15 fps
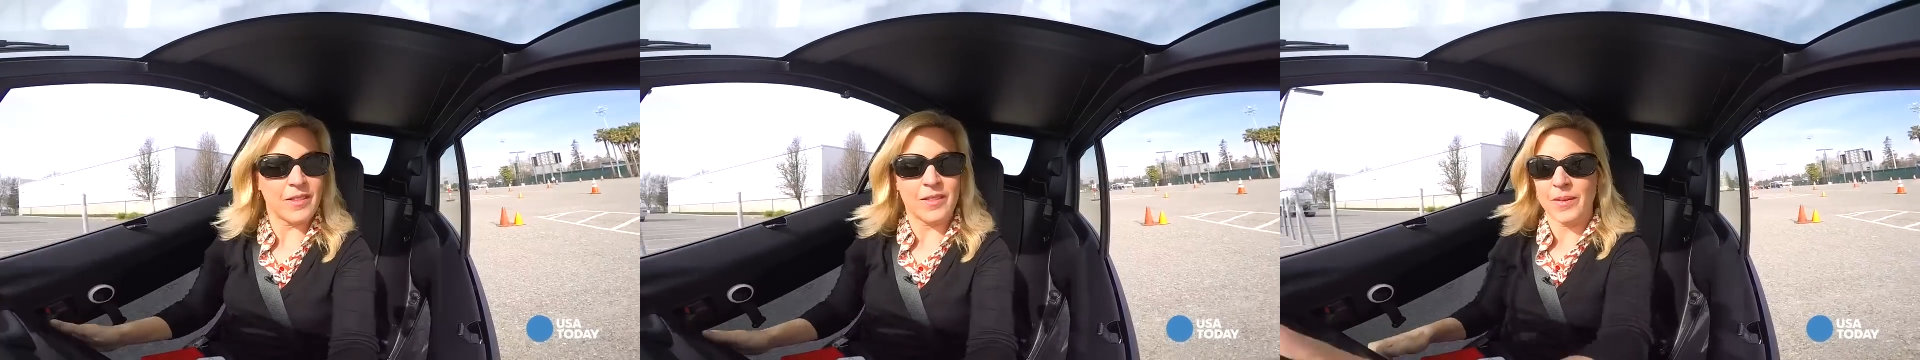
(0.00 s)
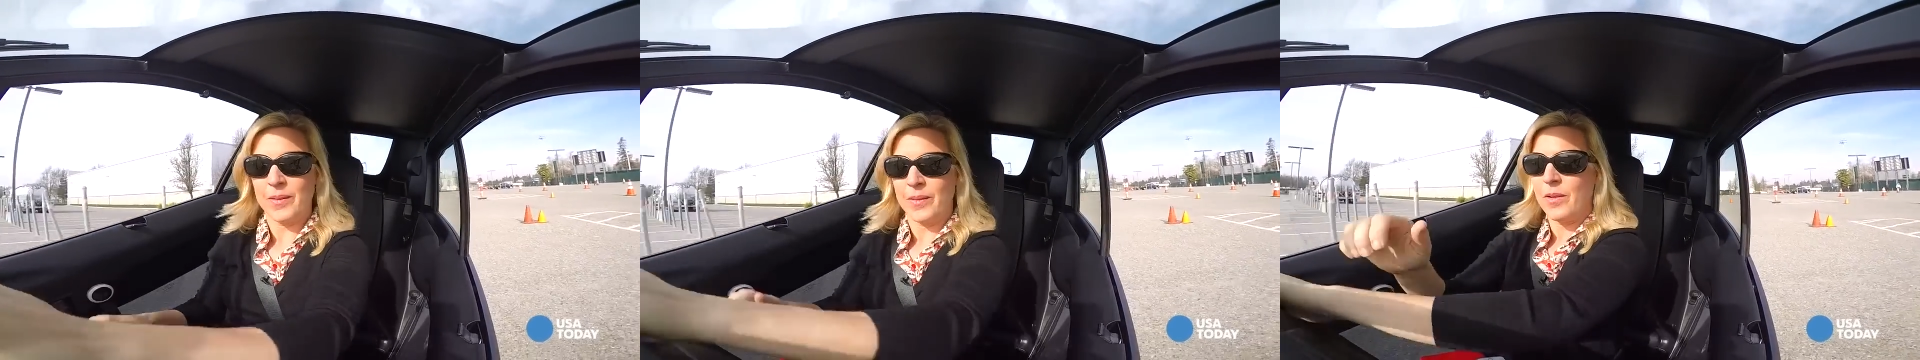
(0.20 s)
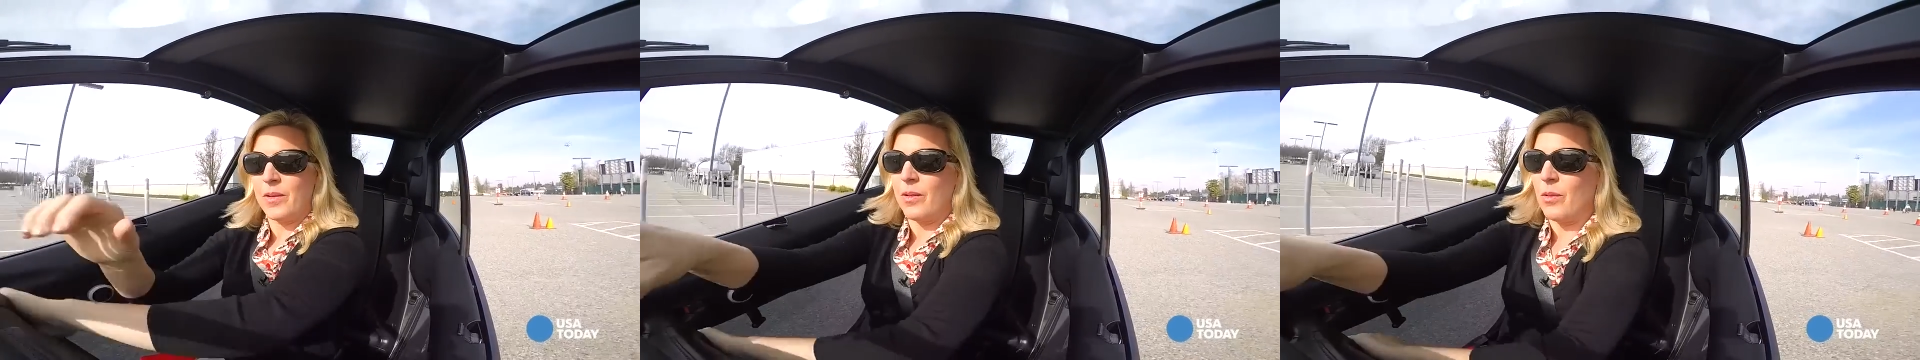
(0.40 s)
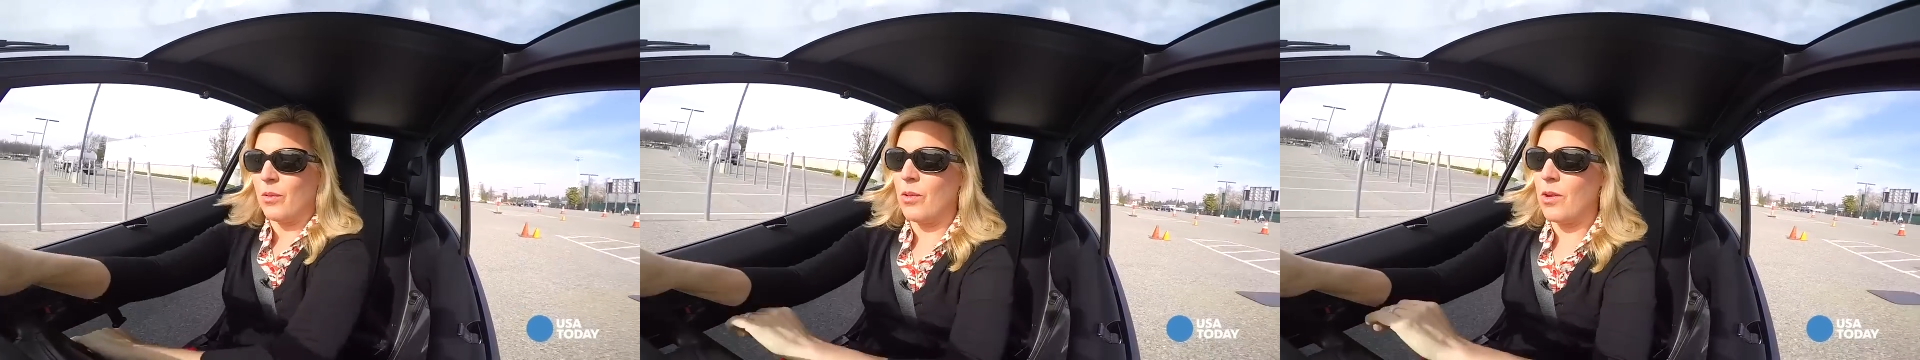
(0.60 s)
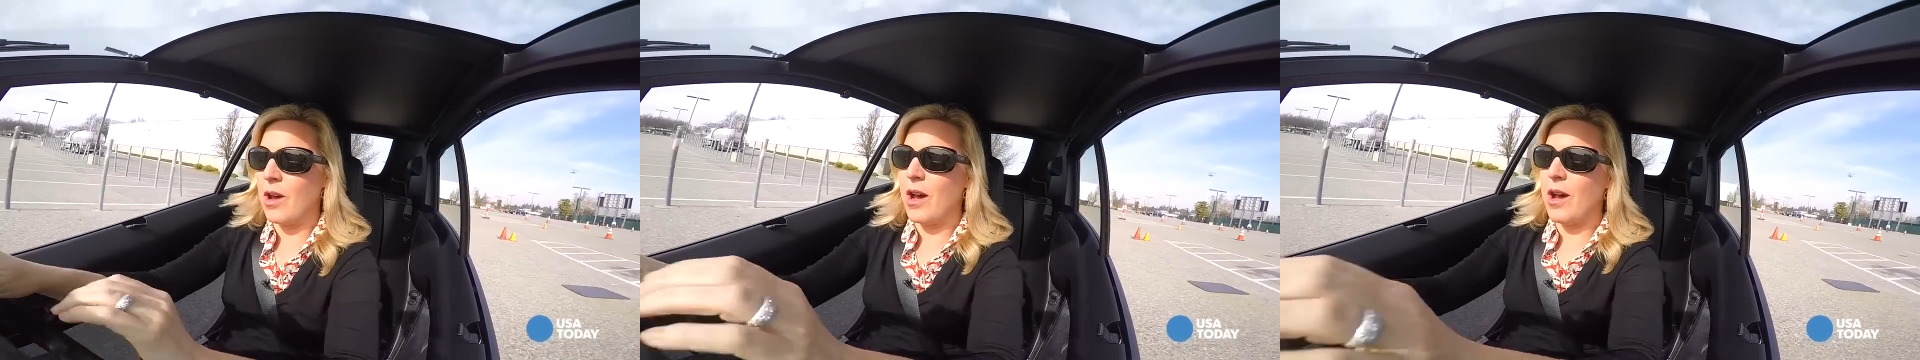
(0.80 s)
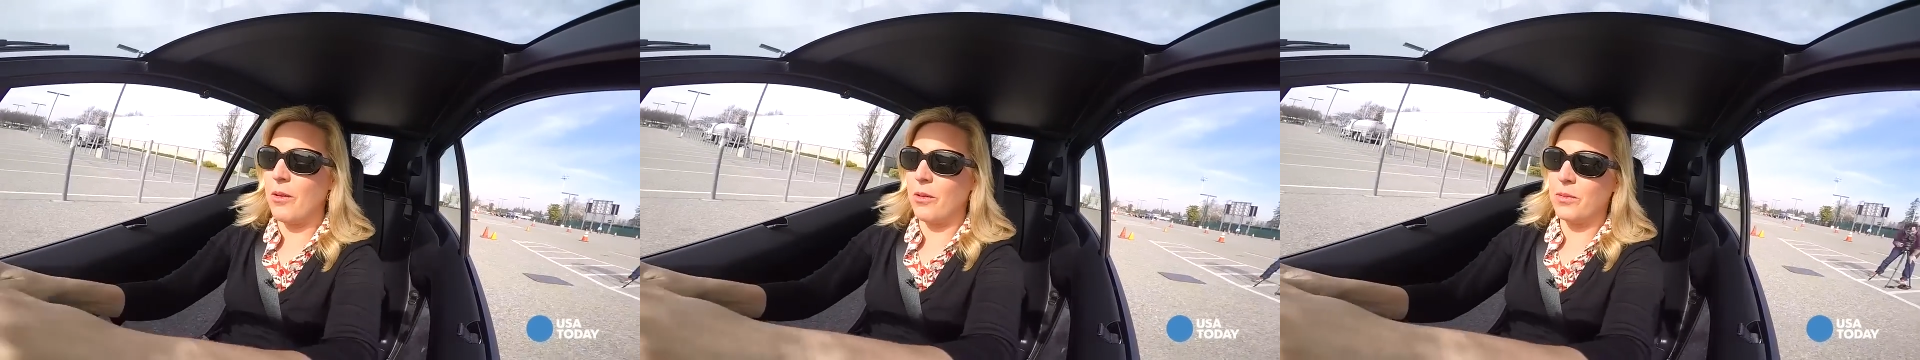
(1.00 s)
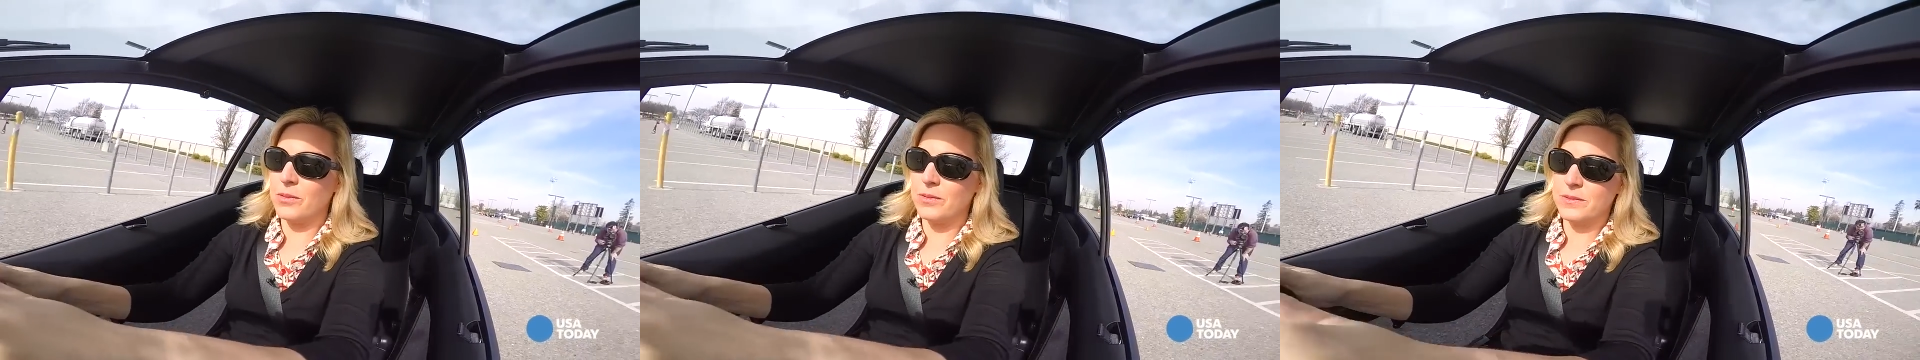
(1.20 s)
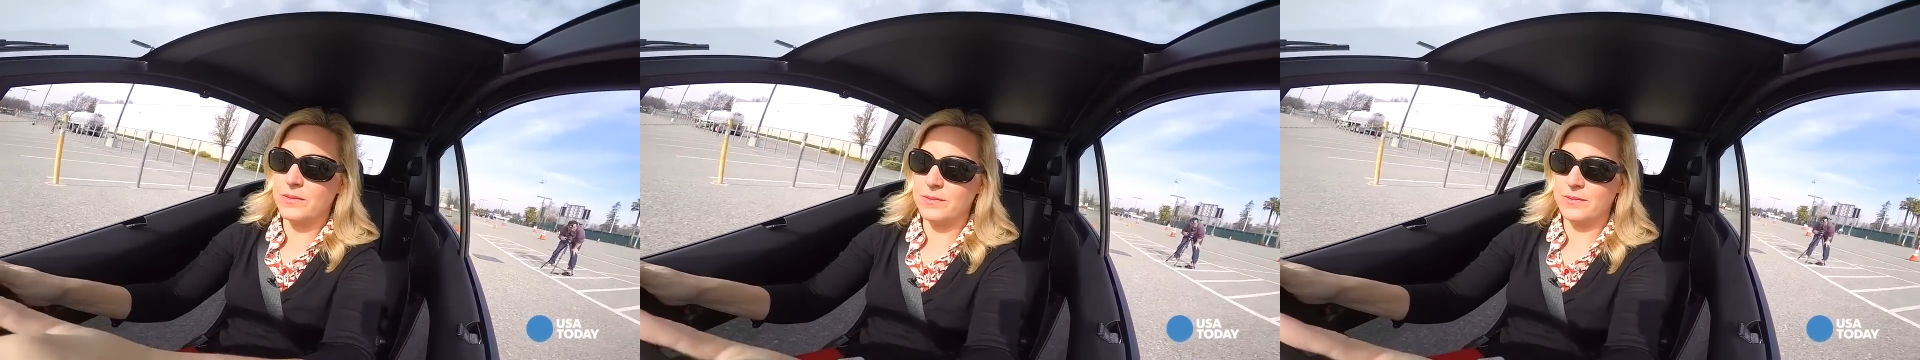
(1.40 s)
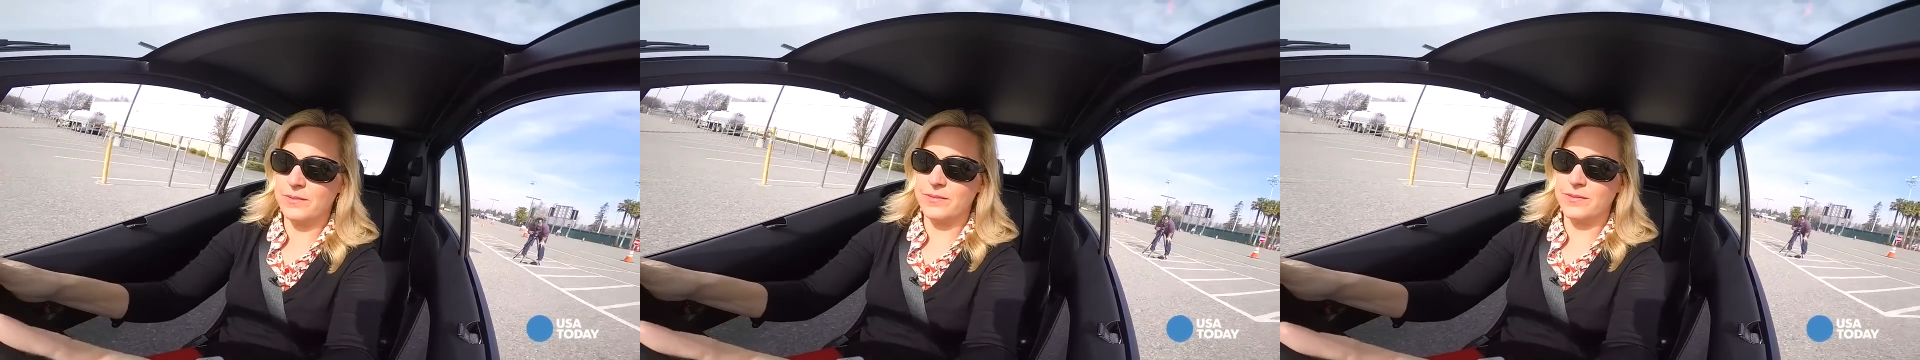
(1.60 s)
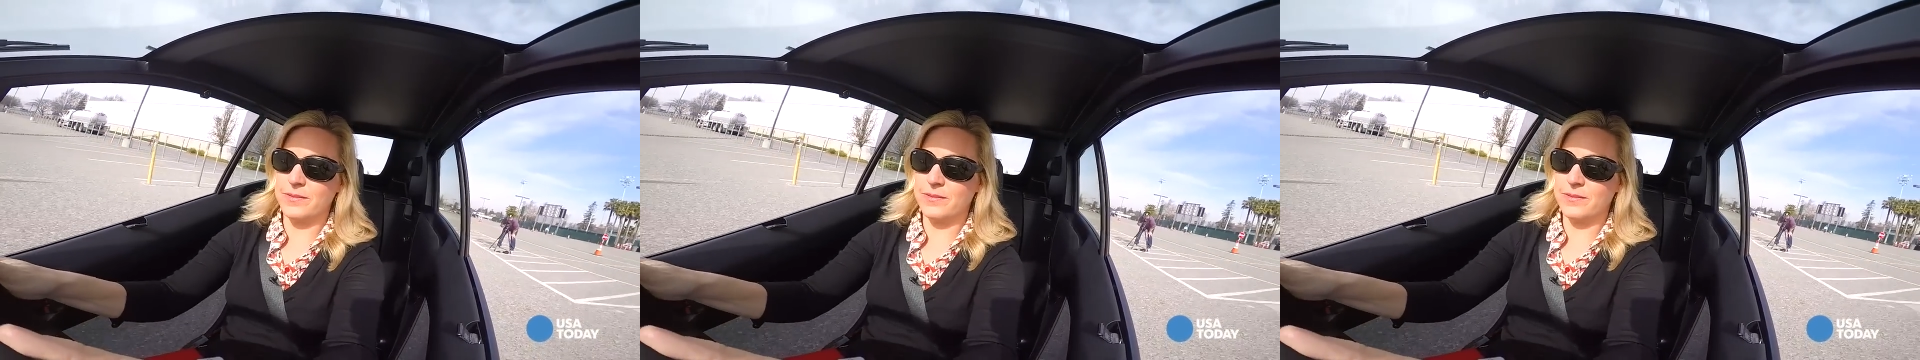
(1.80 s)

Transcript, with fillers: Haptic feedback telling you to